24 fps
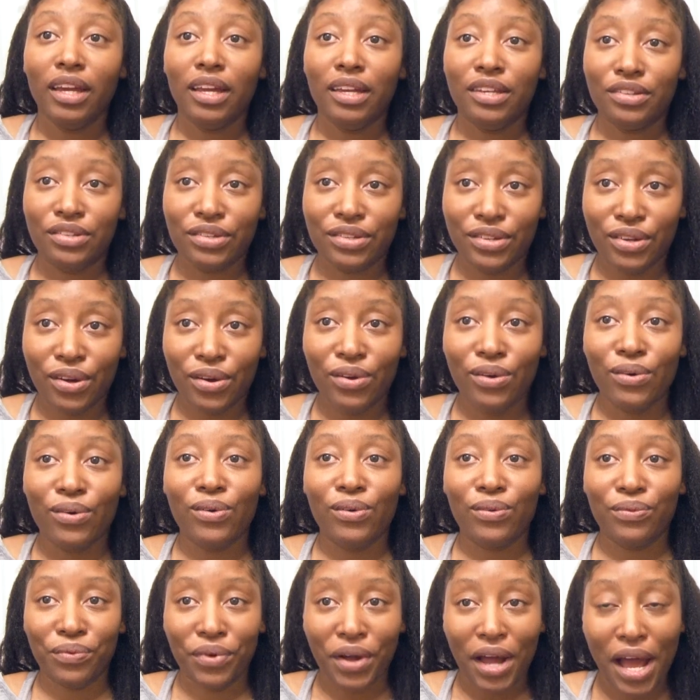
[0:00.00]

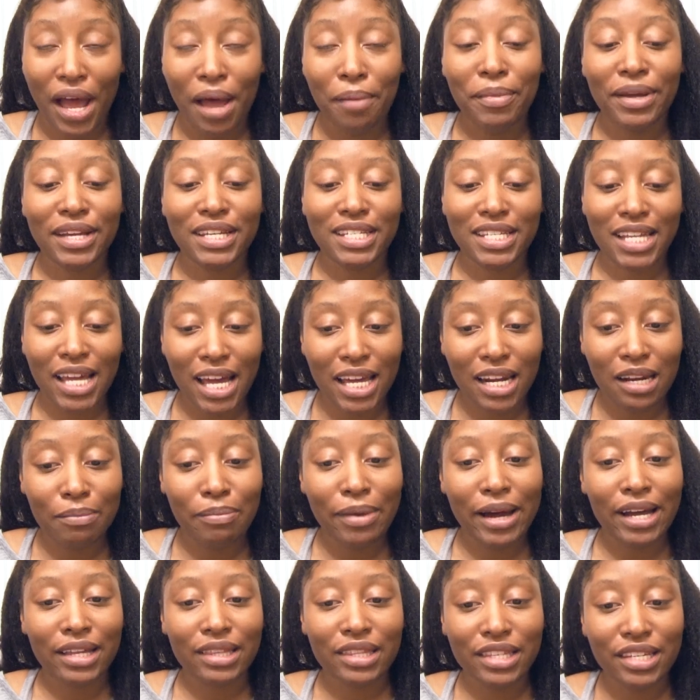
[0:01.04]
So I'm excited
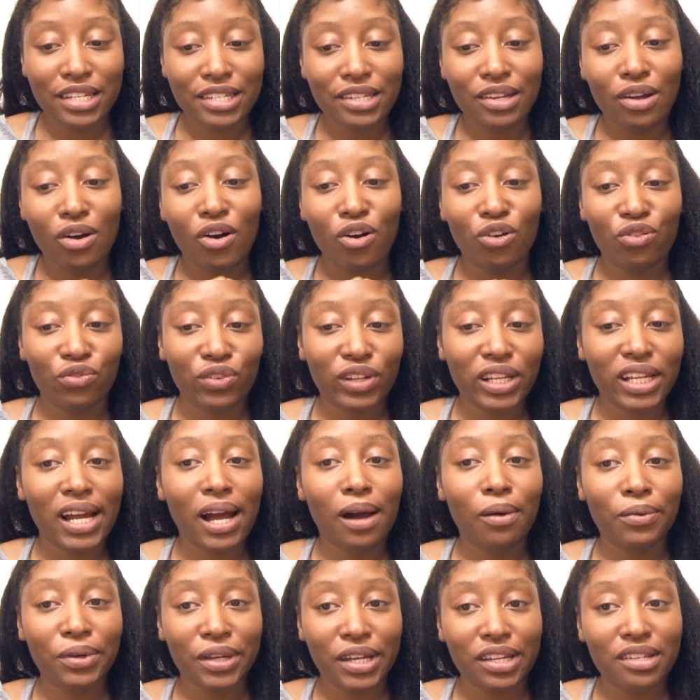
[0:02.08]
about this, and hopefully
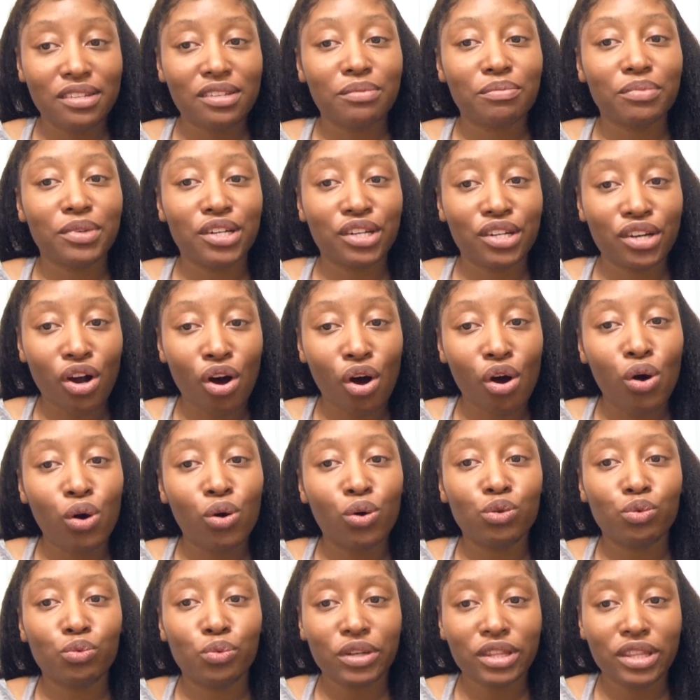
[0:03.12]
I will get some good
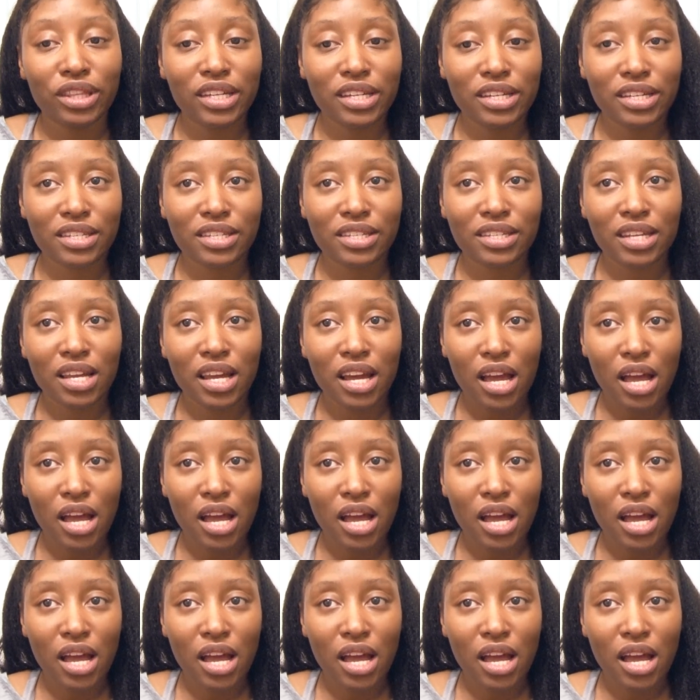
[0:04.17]
hold with this.